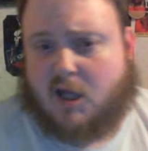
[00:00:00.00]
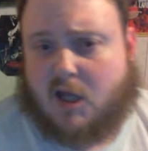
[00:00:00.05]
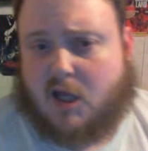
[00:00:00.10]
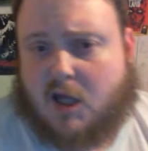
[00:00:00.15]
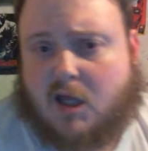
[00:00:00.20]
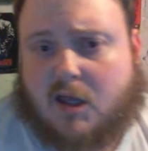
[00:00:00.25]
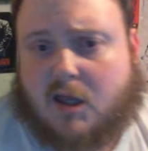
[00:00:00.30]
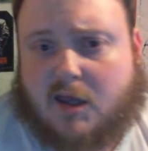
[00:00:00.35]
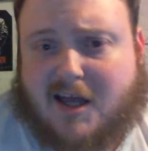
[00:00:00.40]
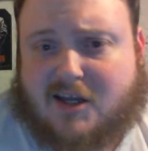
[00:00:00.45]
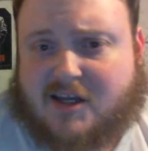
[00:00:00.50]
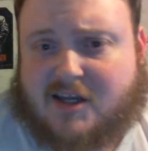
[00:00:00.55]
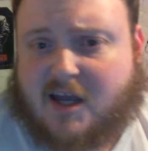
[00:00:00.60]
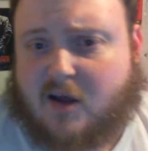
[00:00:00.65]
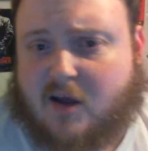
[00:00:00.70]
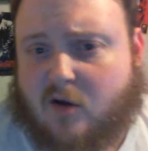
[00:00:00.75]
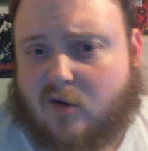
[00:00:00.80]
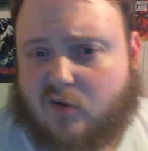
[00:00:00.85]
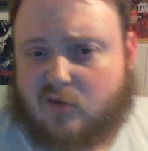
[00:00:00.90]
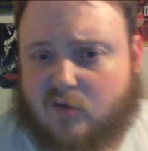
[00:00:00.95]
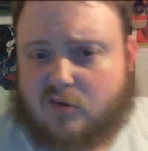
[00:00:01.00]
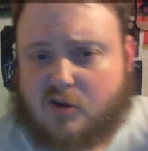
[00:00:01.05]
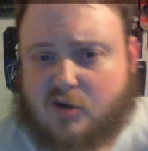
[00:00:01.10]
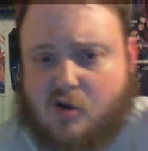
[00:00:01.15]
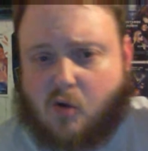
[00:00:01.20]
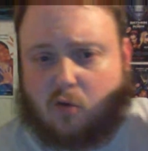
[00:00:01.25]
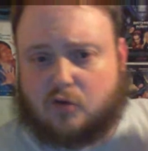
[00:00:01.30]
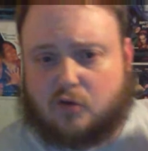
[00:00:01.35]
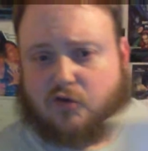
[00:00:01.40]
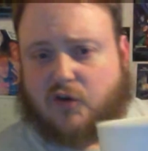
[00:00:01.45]
Let's go to a little
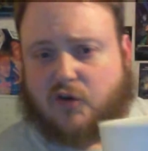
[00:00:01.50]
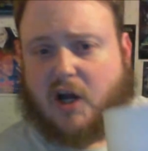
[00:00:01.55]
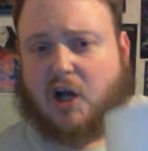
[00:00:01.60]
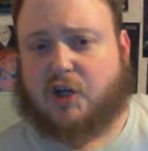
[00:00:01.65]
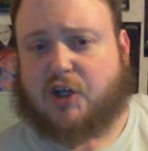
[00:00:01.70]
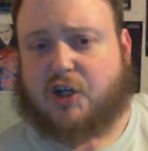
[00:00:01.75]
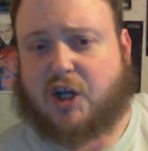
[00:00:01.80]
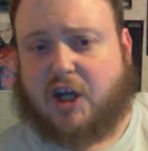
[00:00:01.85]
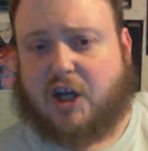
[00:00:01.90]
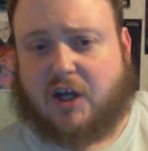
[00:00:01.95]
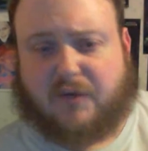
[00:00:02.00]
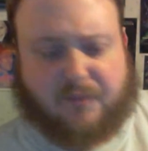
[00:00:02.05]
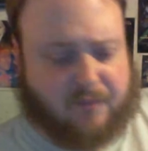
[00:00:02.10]
trash can.